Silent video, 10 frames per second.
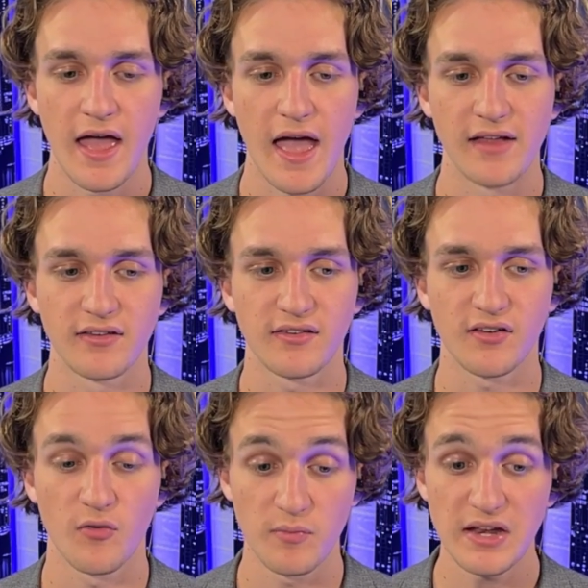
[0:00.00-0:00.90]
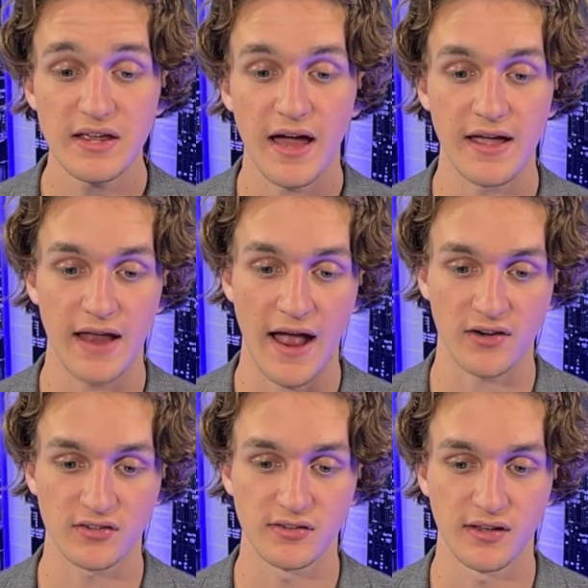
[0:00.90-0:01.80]
And so Mediaite
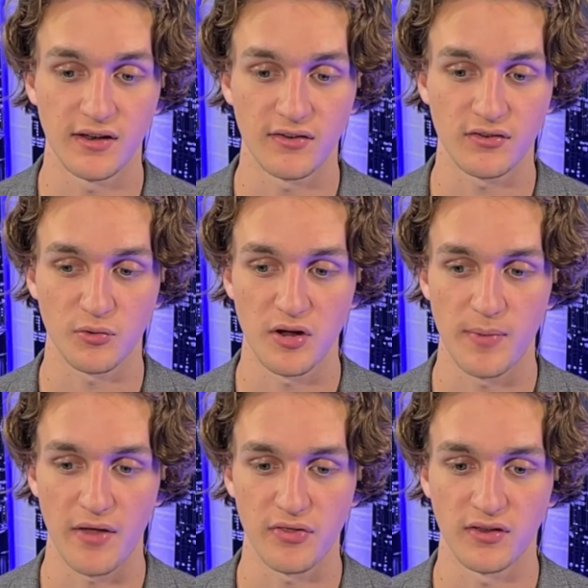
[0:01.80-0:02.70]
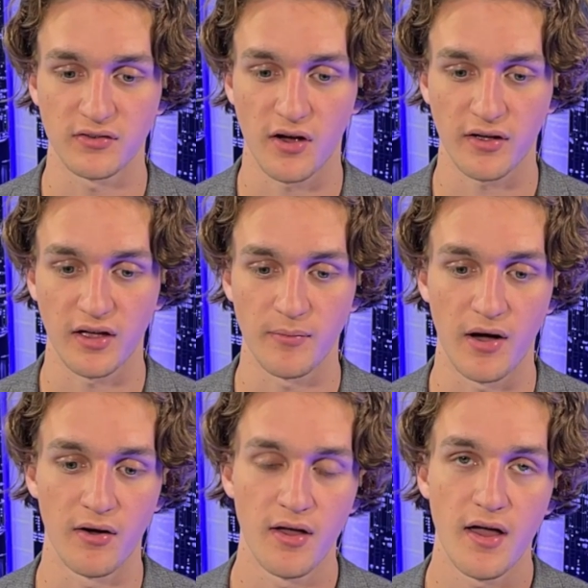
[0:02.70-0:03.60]
actually did a story about this, talking
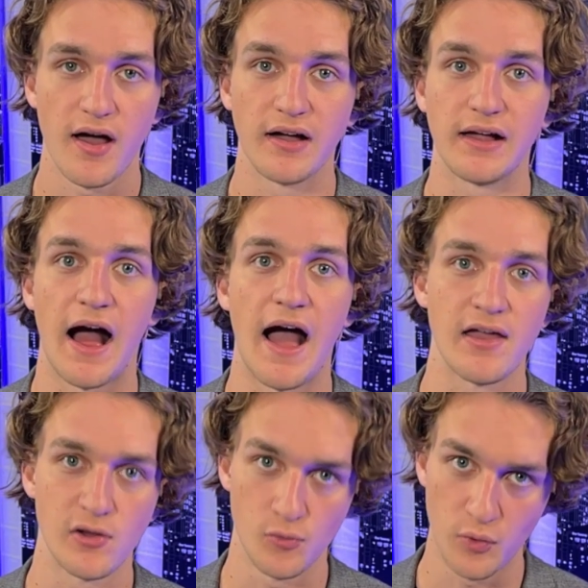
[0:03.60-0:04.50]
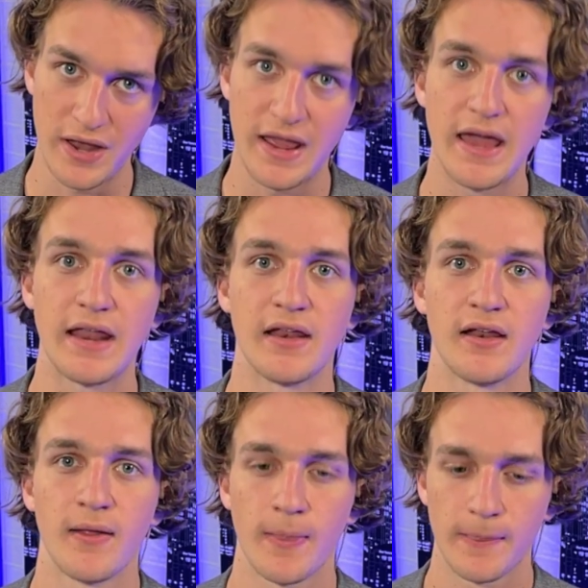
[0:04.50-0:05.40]
about a guy who went in and
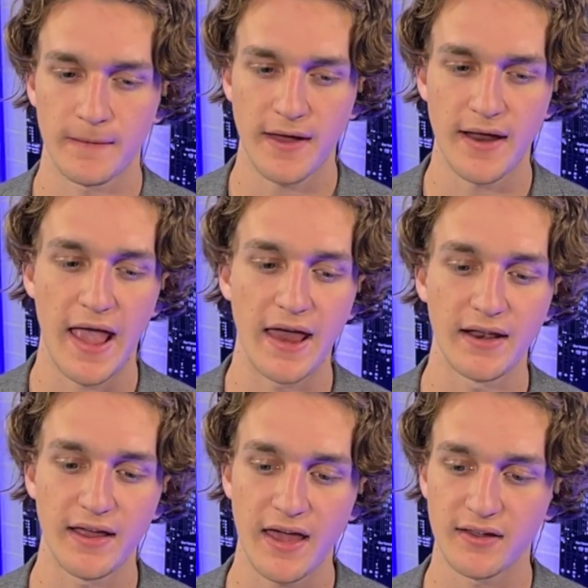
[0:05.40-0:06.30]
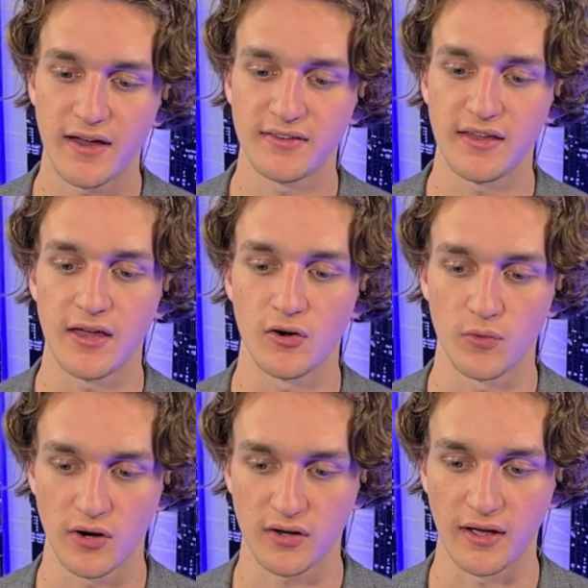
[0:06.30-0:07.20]
kind of analyzed the inner
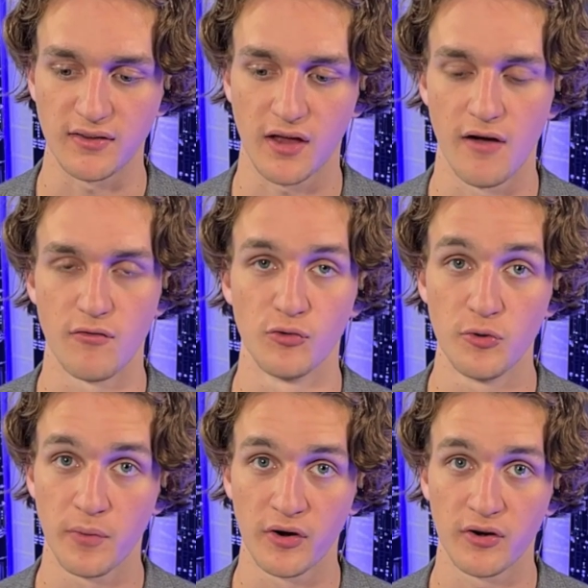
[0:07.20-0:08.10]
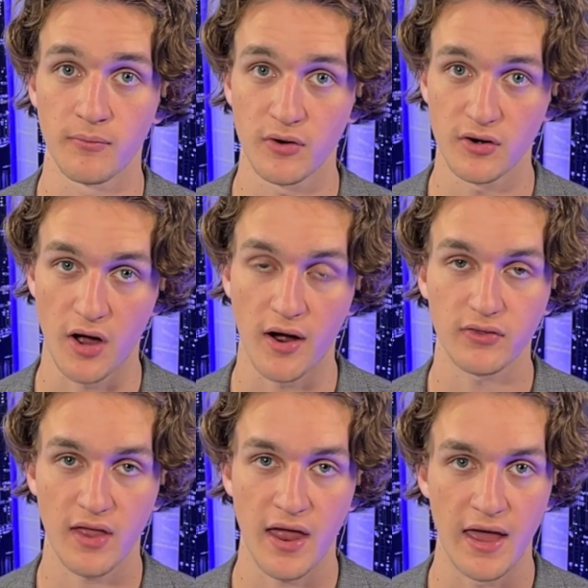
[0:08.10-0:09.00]
workings of Rupert Murdoch,
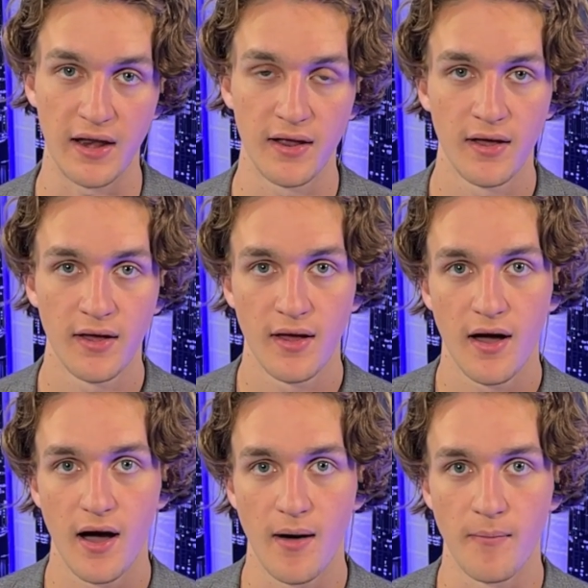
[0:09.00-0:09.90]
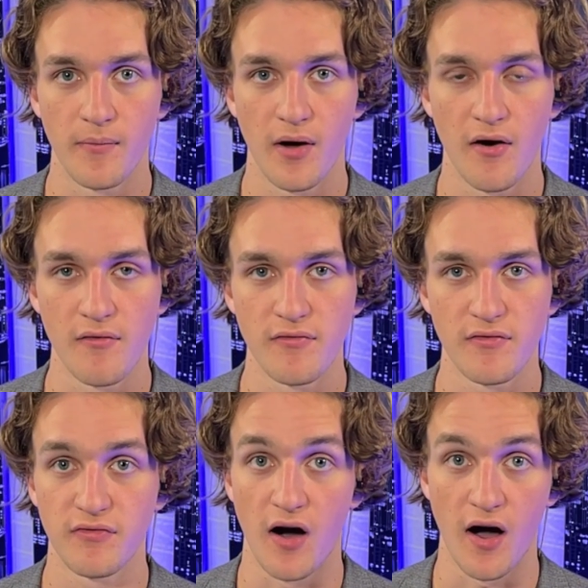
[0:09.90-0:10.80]
the head of
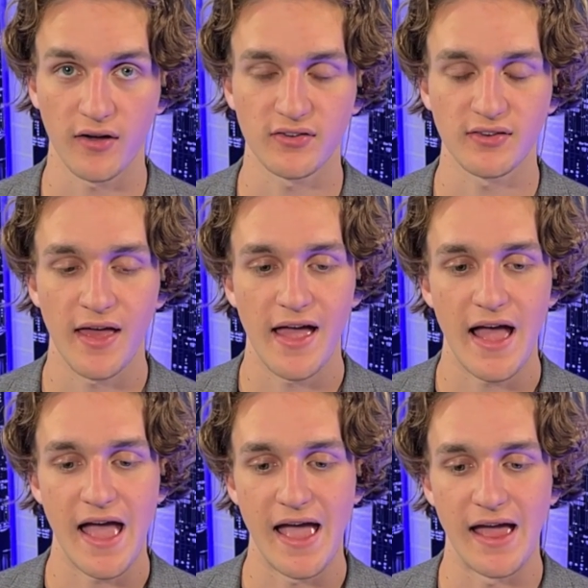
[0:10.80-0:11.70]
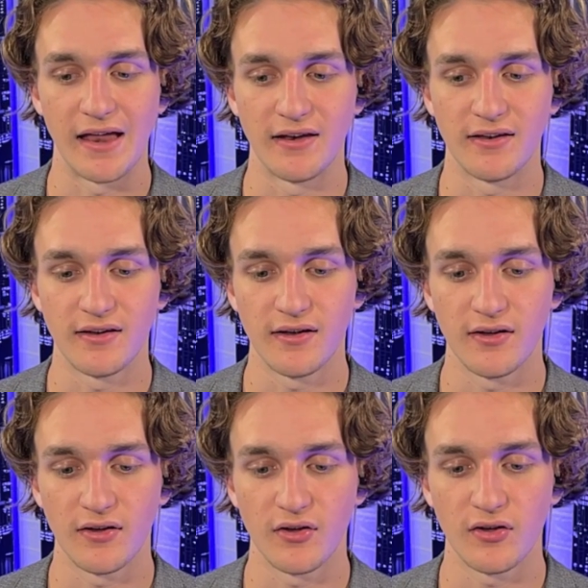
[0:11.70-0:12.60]
Fox, and
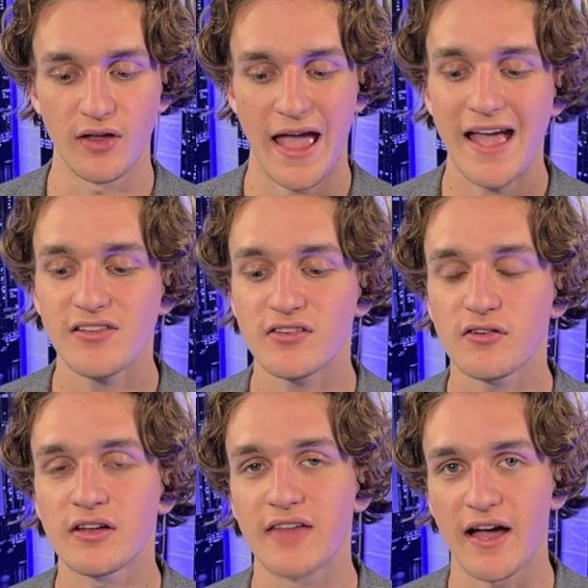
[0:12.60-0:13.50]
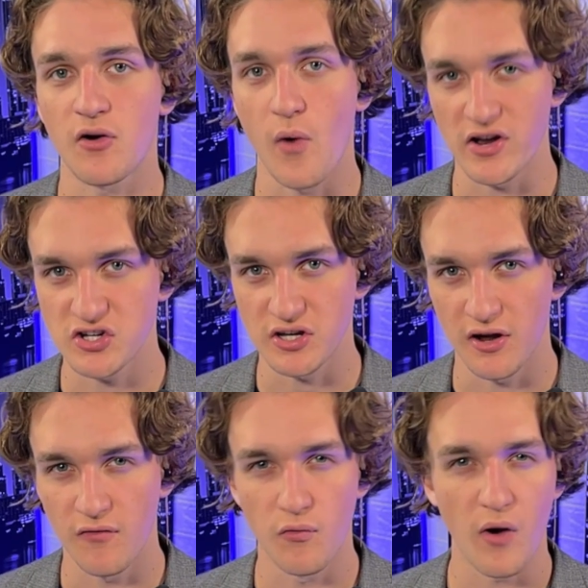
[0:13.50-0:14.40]
answering that question
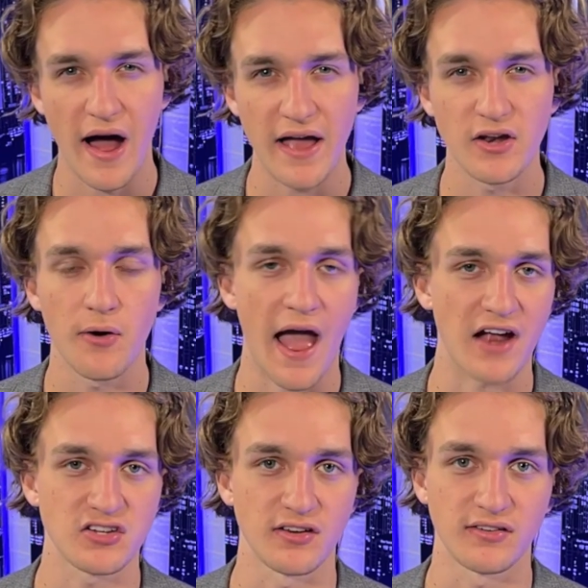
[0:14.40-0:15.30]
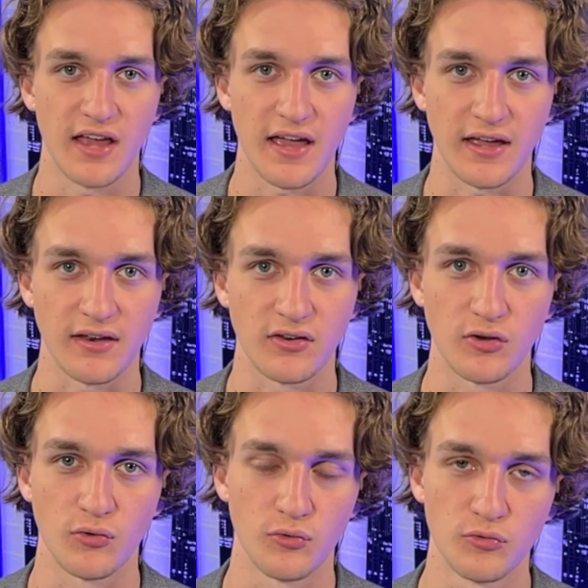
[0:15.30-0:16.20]
of why no action is taken
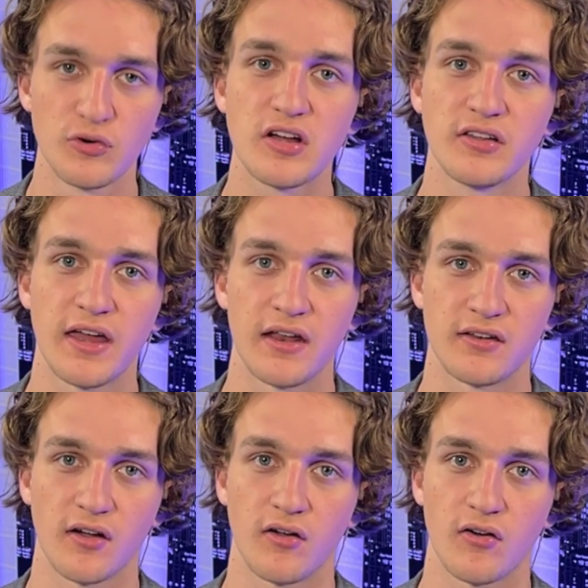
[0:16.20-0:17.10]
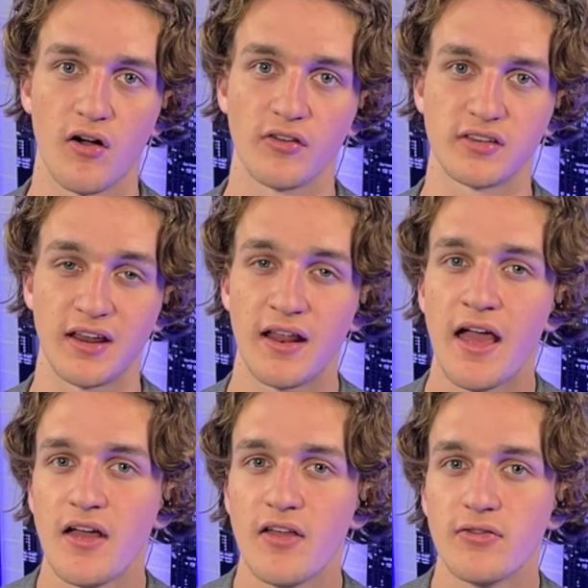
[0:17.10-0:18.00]
to reel in Tucker Carlson. And
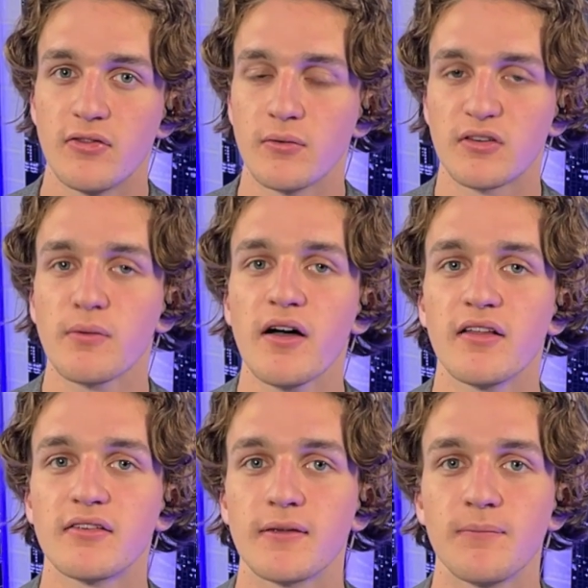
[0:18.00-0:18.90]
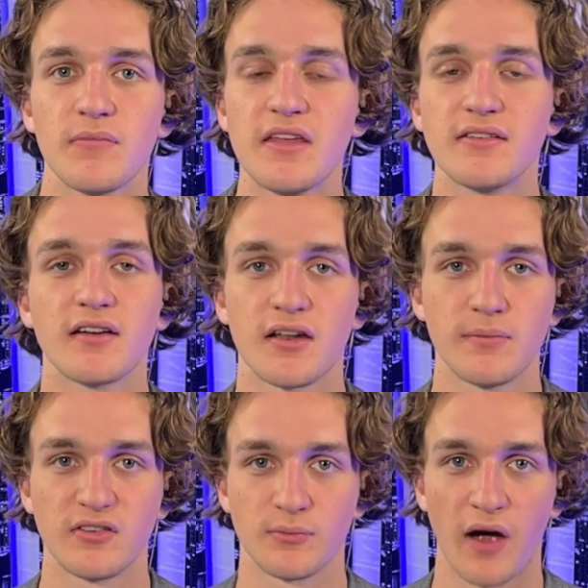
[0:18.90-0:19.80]
the response isn't going to be
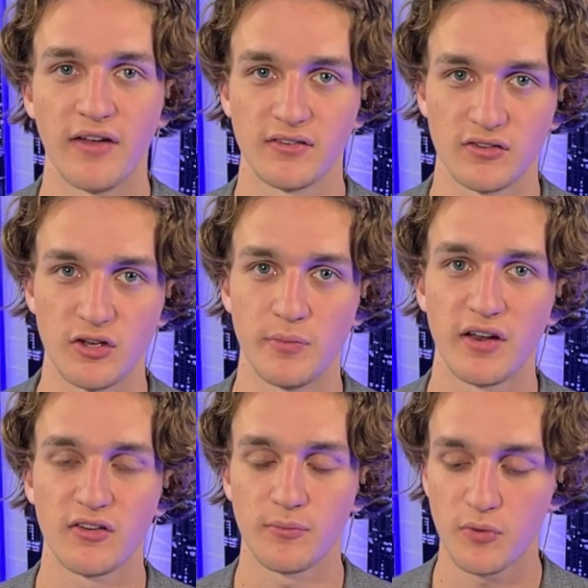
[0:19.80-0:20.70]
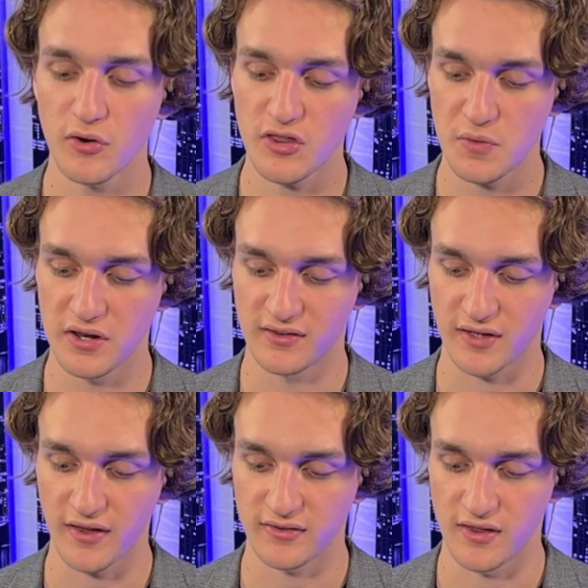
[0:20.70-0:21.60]
surprising to you, but it's important that we
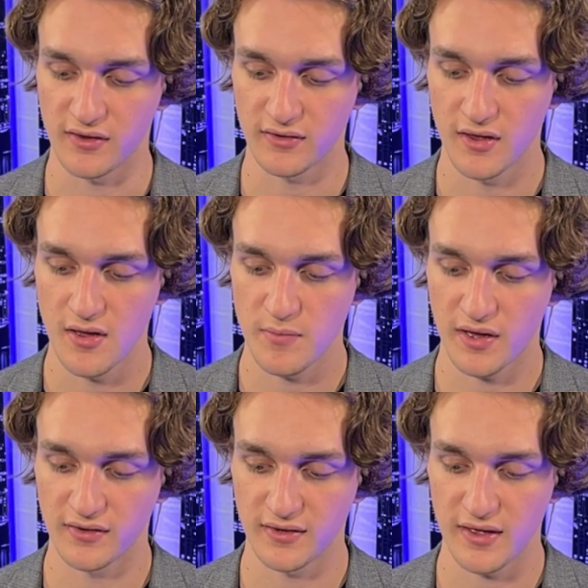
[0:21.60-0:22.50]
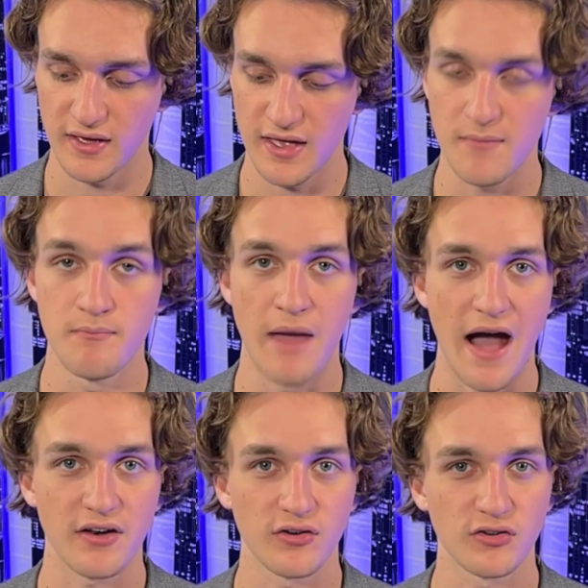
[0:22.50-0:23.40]
discuss this because it
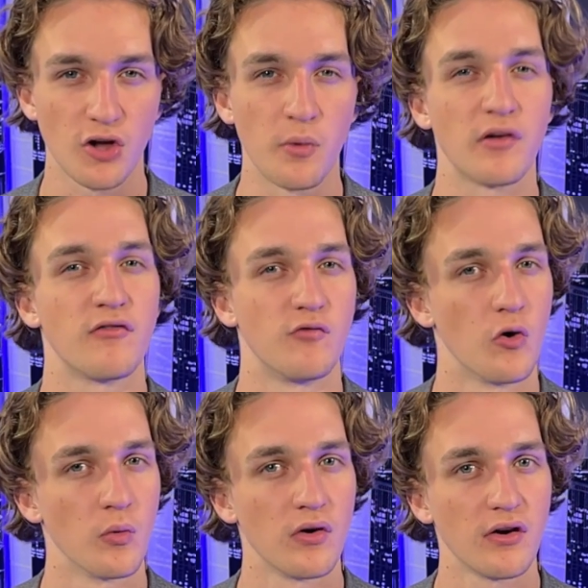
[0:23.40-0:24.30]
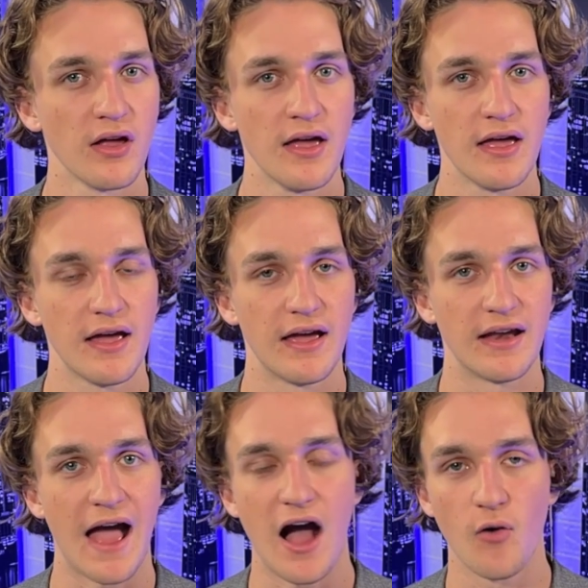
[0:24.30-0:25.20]
matters going forward in
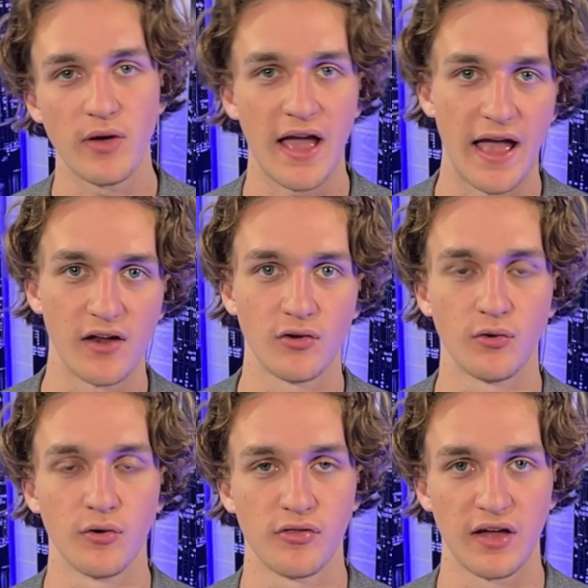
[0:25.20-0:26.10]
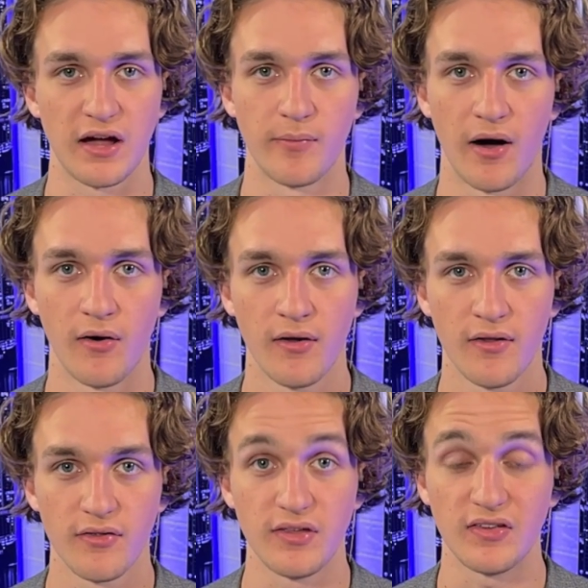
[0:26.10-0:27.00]
how we handle or think about
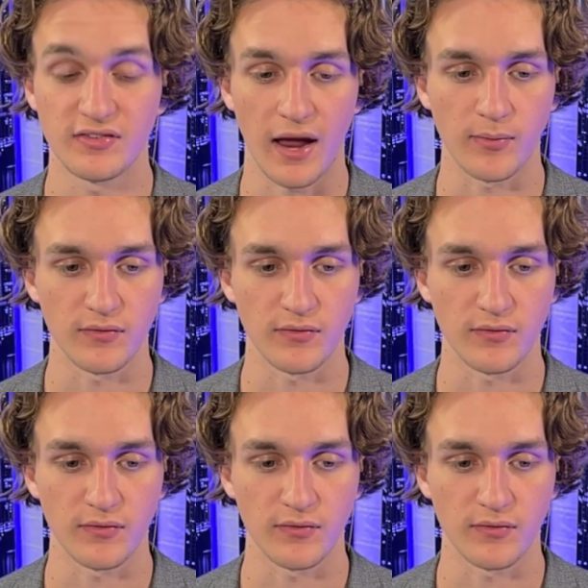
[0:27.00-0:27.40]
these types of